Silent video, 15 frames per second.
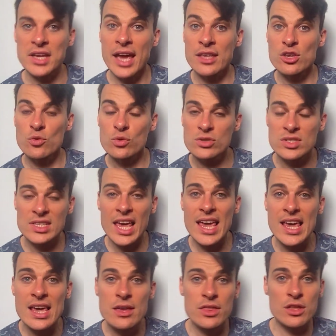and you will
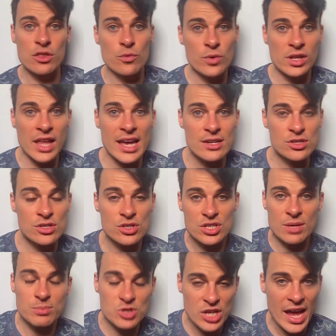see that the
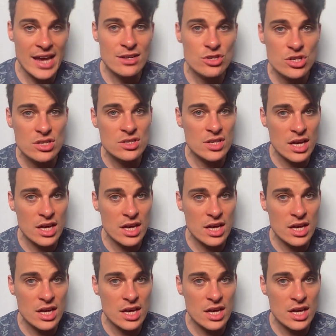relationship changes